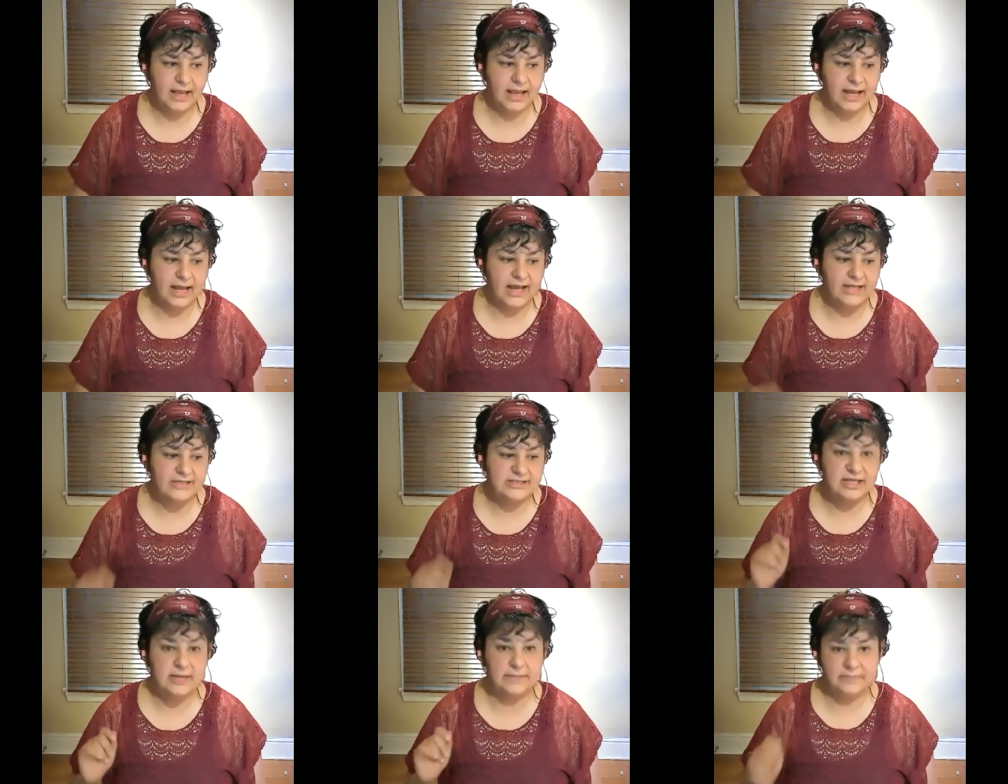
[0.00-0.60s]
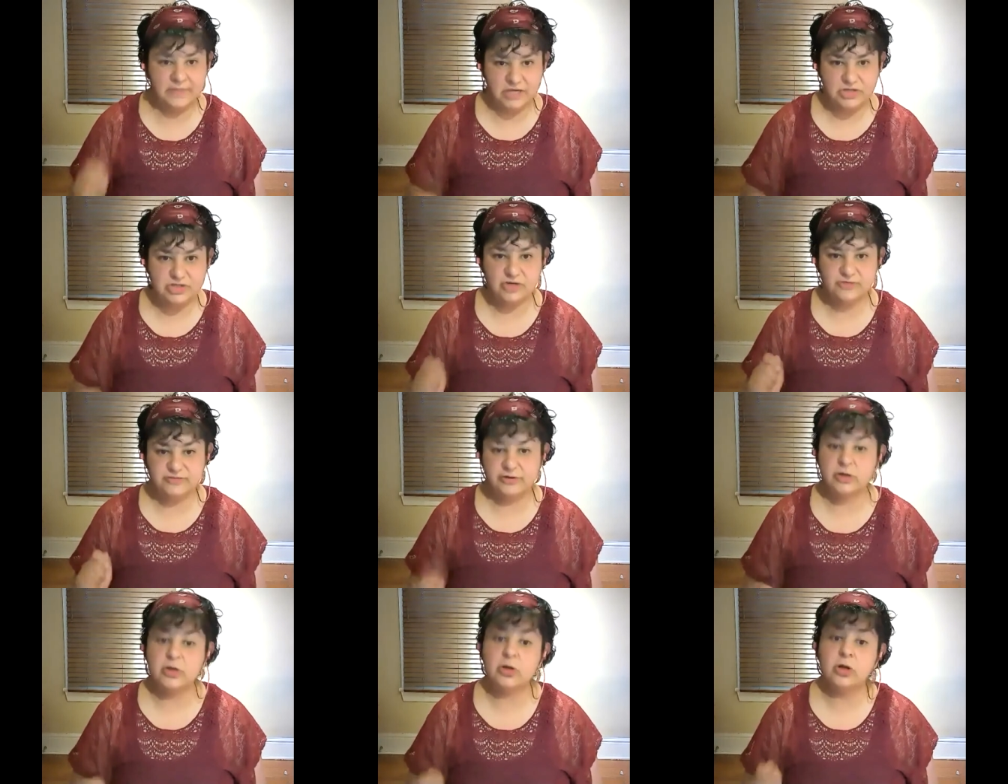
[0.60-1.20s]
as a measure
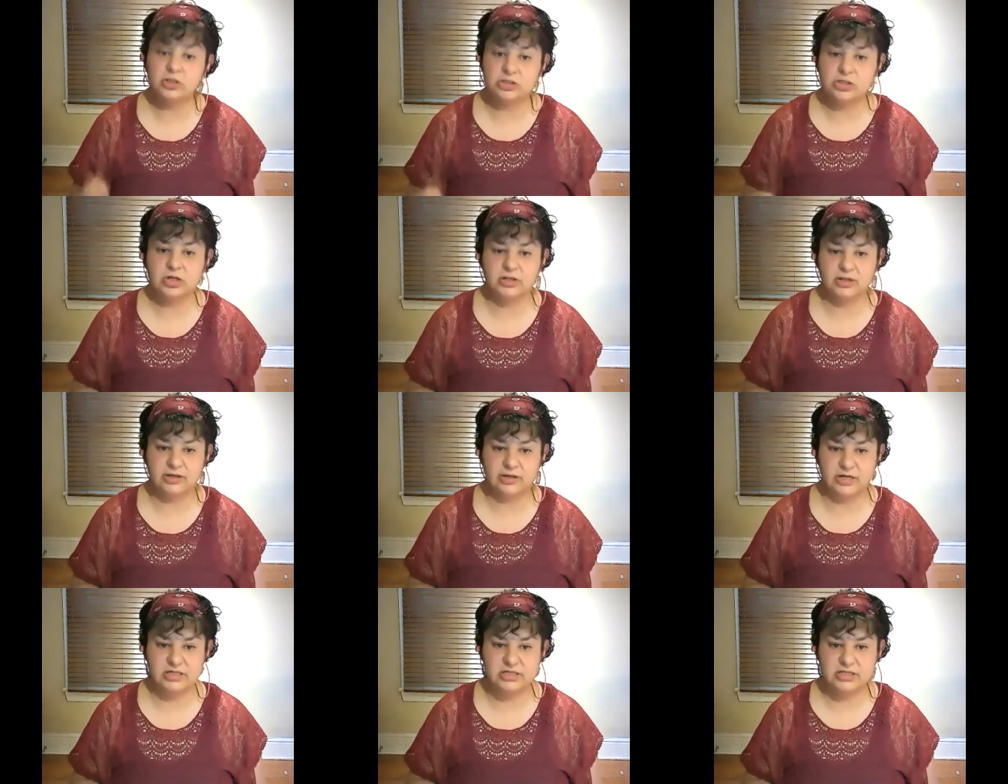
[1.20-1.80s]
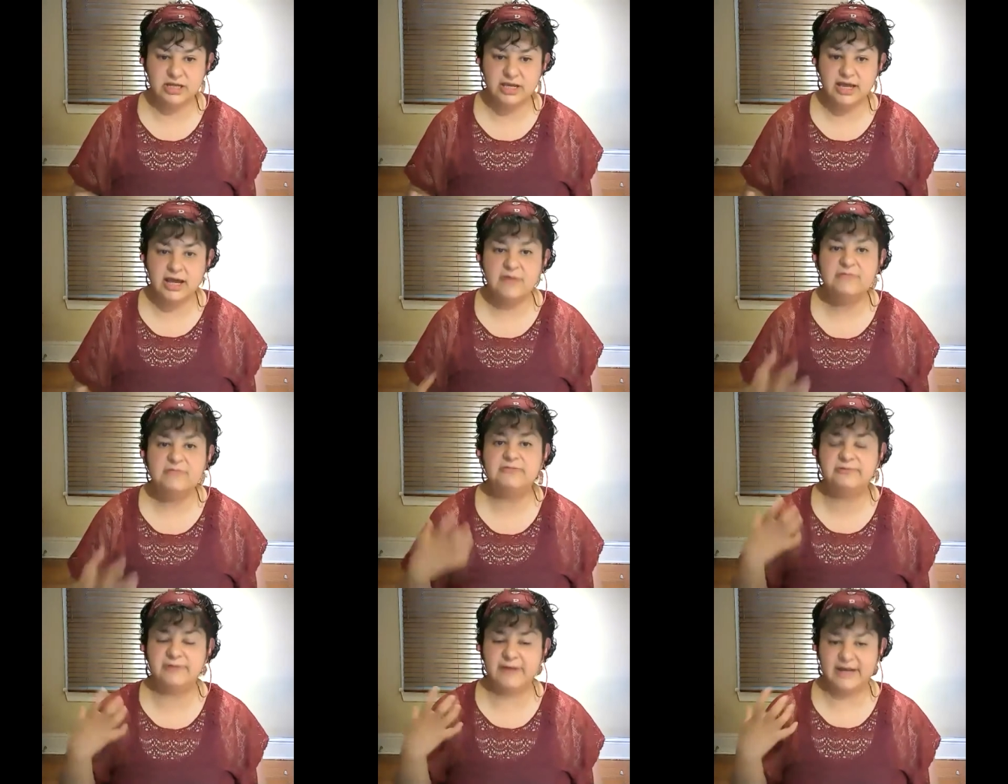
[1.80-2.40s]
for cold tolerance, how
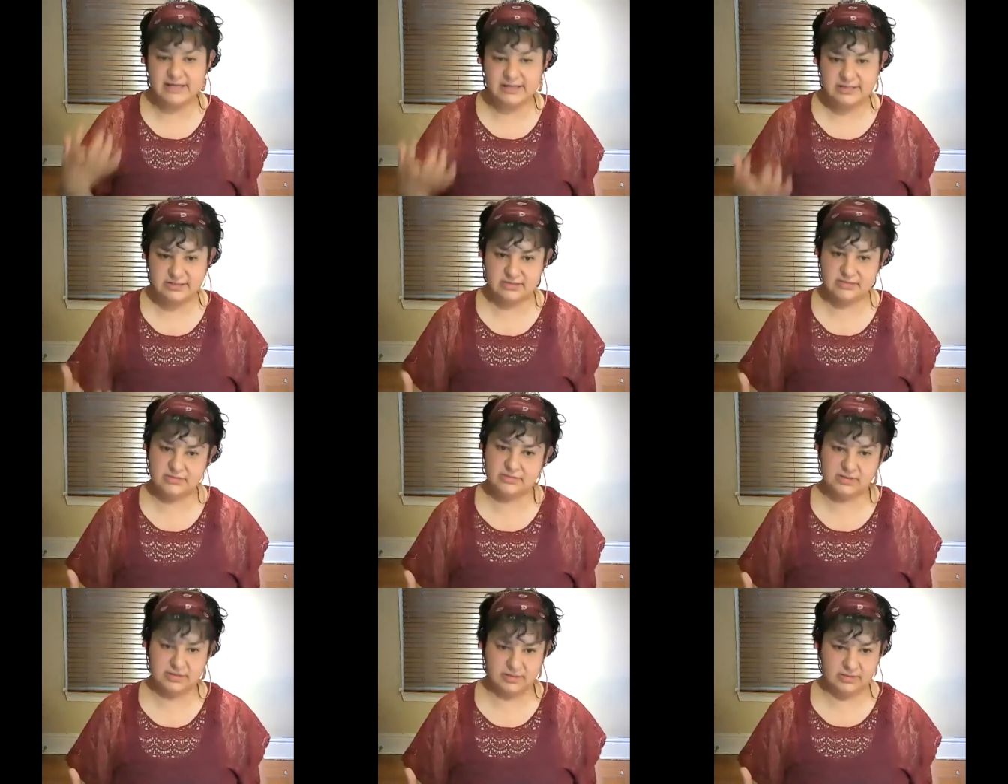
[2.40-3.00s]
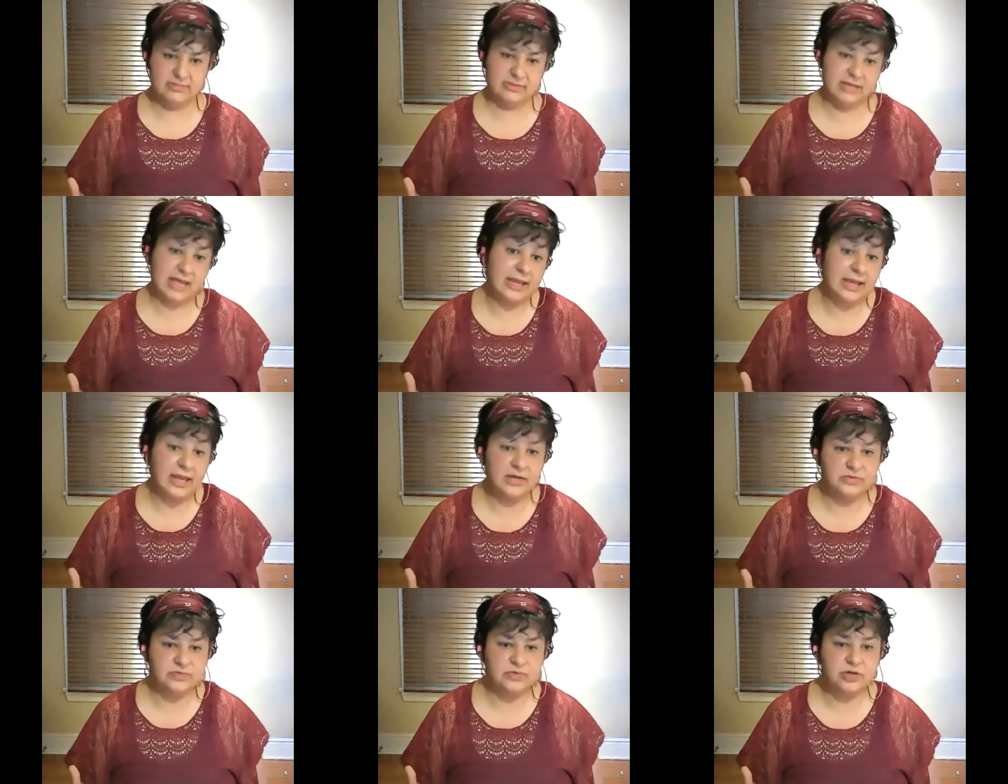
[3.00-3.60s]
fast they
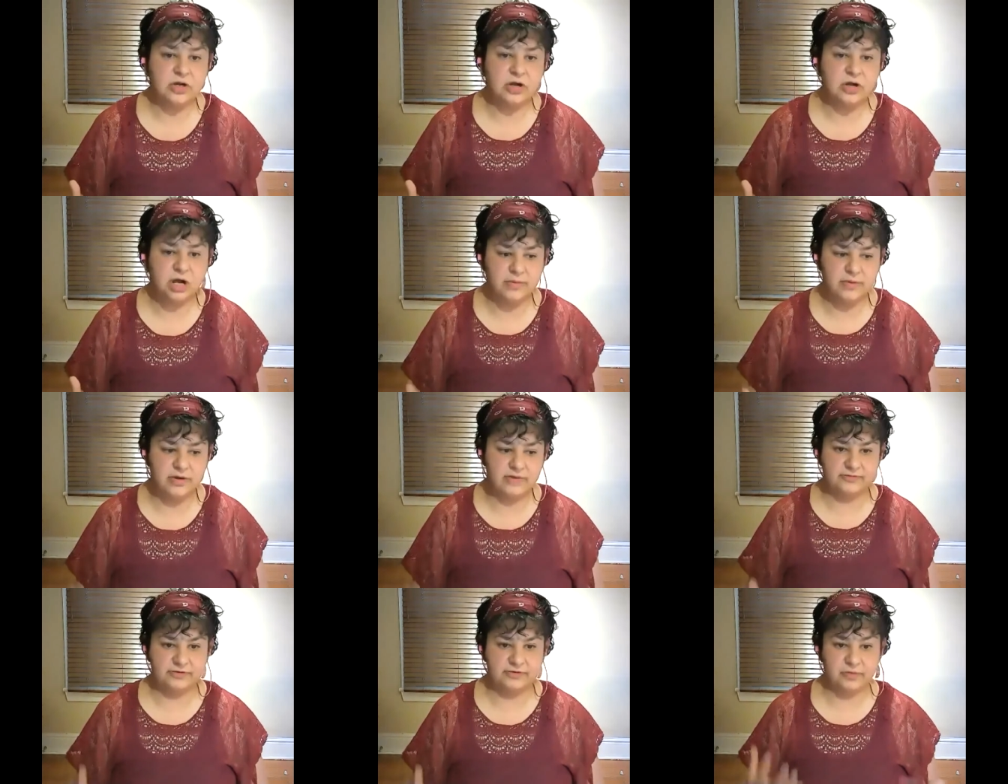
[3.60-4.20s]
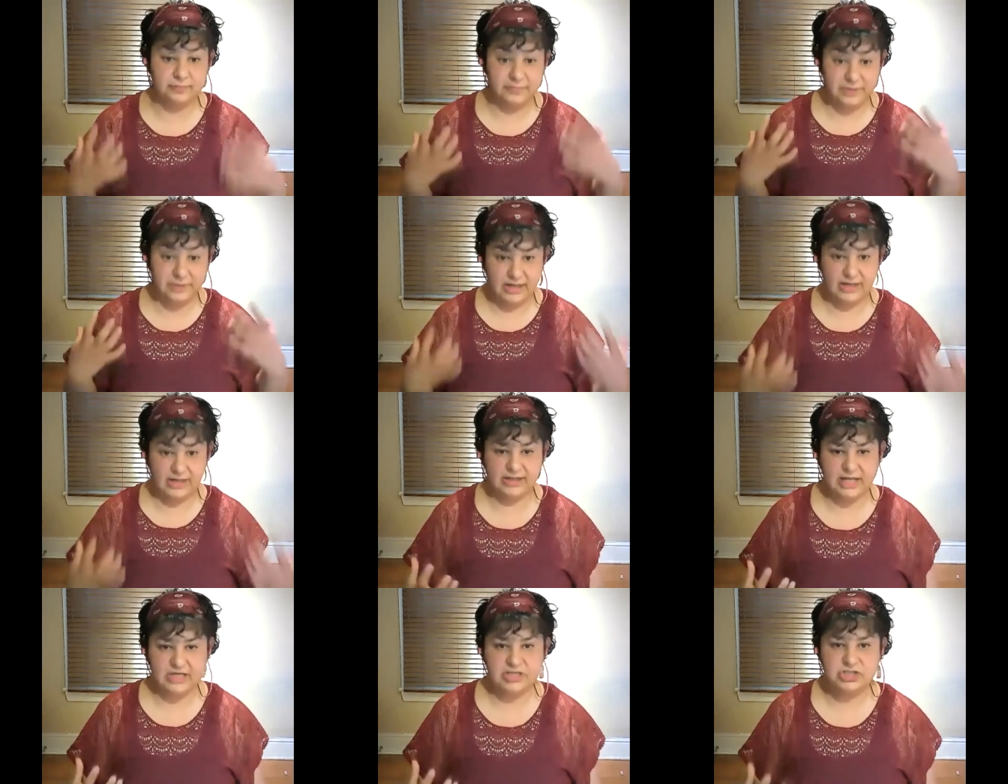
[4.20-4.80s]
can recover from being
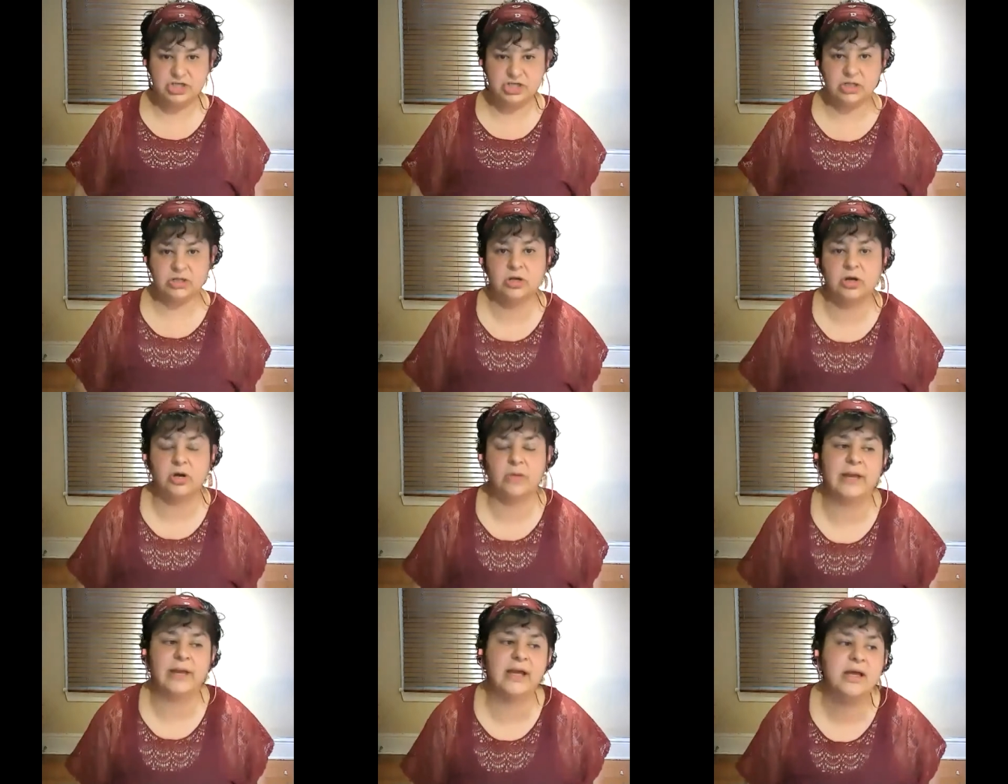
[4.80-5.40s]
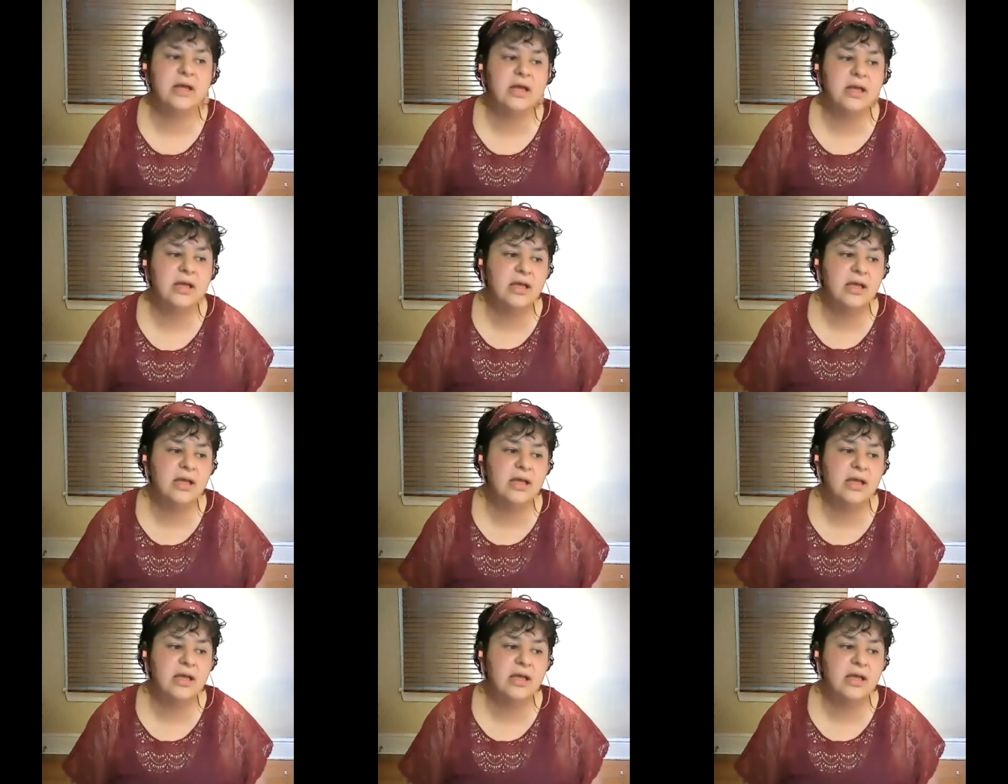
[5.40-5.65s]
in that chill coma.